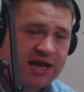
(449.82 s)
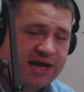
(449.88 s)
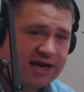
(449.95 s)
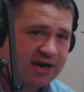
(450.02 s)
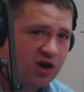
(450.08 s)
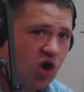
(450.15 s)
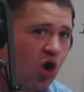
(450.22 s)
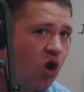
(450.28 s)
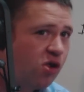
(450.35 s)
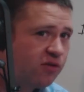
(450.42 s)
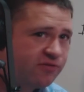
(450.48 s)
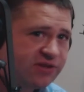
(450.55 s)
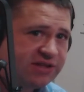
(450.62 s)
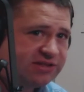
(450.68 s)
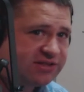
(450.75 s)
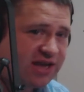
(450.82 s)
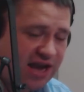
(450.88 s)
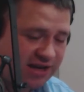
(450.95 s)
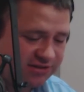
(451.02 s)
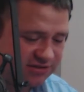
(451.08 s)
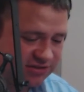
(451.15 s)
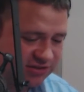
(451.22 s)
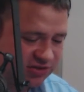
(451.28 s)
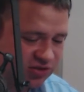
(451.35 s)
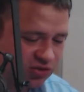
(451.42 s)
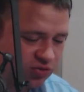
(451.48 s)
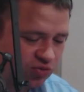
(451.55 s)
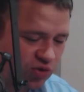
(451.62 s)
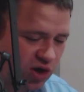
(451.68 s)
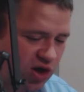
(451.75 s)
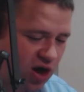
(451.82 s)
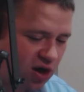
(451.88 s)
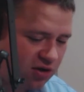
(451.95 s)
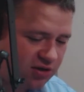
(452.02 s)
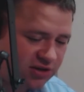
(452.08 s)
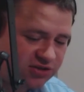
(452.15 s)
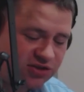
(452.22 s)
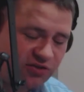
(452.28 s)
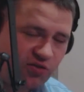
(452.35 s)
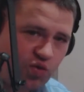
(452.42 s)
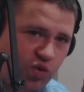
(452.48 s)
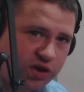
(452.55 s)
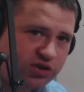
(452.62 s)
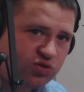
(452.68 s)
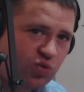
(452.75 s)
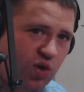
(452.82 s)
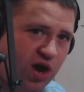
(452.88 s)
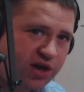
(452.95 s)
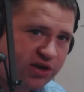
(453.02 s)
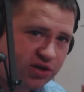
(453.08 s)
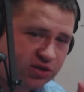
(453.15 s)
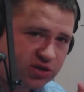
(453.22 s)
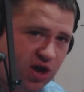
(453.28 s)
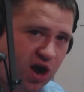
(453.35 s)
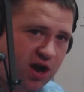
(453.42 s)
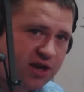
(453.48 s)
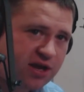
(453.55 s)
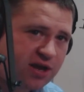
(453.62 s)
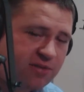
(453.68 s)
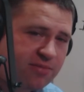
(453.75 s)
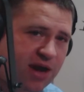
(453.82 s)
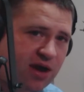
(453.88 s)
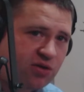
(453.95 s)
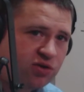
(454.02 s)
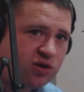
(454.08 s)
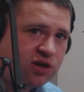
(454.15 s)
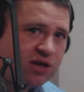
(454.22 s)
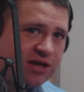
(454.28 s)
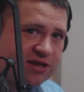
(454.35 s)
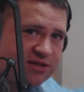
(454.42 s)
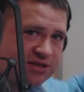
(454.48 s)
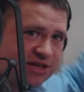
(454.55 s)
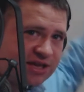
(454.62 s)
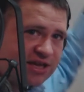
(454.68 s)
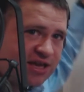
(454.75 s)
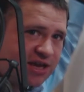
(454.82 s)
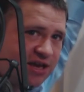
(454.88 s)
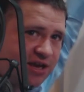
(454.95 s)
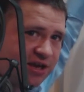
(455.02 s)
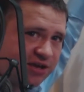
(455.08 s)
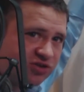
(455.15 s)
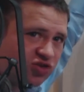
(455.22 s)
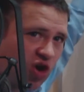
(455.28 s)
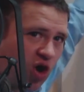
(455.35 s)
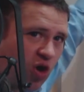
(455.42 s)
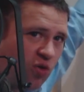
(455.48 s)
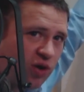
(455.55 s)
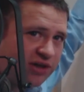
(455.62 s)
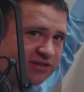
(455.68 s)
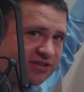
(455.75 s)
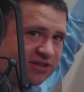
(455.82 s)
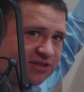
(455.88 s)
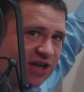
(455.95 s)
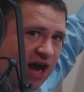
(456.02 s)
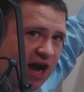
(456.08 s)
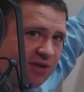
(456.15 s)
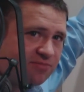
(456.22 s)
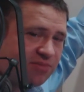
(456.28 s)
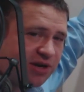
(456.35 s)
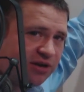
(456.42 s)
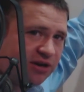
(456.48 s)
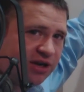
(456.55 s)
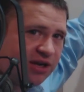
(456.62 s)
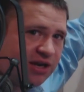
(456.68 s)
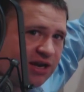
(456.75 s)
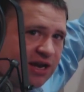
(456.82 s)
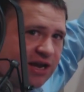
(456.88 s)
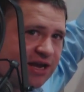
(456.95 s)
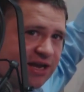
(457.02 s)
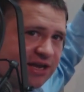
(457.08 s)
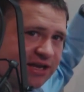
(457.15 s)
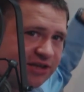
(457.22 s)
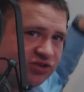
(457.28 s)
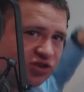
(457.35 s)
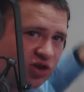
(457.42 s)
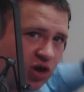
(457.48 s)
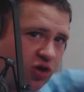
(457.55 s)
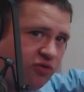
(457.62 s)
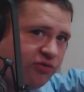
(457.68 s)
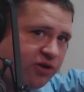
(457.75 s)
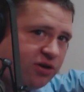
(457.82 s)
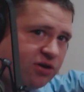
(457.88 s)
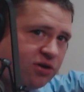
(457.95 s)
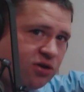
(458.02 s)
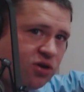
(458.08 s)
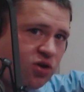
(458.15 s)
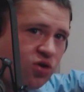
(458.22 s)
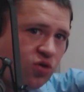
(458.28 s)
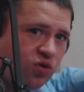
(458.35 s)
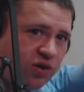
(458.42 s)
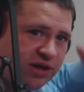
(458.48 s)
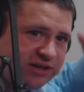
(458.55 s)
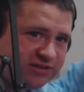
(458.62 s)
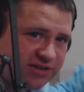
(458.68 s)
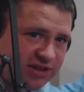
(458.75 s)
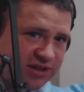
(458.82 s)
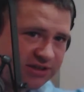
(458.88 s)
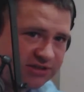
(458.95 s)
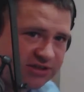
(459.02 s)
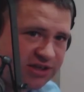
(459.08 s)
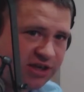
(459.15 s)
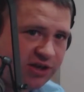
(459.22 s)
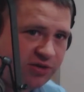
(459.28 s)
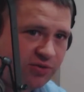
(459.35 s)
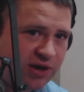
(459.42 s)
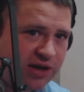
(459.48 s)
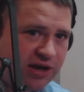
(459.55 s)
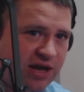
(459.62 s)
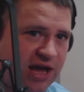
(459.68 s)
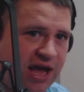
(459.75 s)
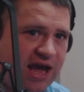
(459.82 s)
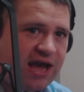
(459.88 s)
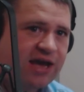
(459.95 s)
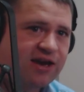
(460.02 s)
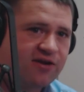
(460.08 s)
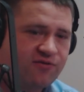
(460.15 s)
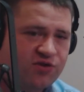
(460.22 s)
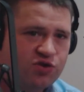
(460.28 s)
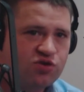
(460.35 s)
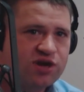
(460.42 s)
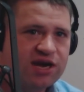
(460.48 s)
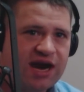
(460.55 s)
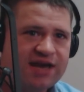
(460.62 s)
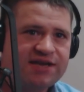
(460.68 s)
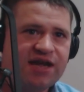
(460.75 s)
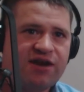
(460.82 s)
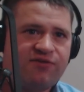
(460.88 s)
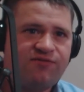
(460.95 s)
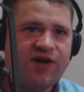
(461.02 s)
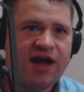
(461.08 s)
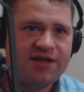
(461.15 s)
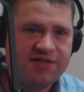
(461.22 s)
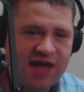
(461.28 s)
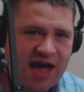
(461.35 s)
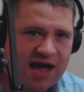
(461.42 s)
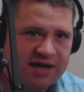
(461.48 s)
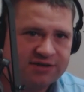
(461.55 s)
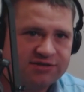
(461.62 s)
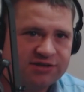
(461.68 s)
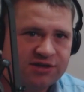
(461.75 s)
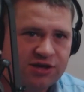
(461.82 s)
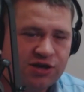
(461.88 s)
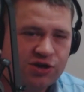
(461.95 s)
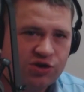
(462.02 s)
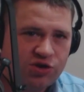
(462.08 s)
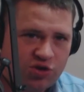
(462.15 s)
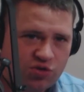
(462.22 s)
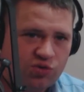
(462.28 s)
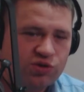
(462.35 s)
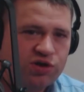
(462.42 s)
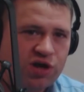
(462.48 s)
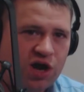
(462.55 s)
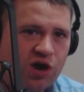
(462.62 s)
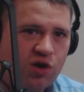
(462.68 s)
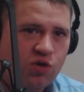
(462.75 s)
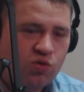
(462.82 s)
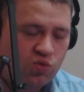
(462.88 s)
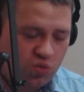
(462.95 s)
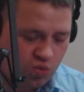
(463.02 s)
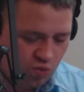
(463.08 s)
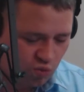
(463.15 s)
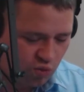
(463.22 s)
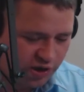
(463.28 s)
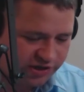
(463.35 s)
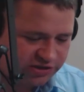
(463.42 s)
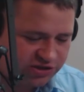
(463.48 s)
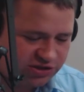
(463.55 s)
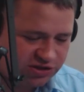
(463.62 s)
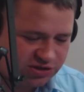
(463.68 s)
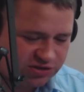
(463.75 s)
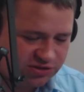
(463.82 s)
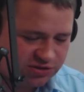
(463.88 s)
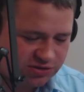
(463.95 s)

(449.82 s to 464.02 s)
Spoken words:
And in all of these cases, regardless of which one you're talking about, the key is always the time period. Is it over or is it continuing? And if you can identify that, you will know which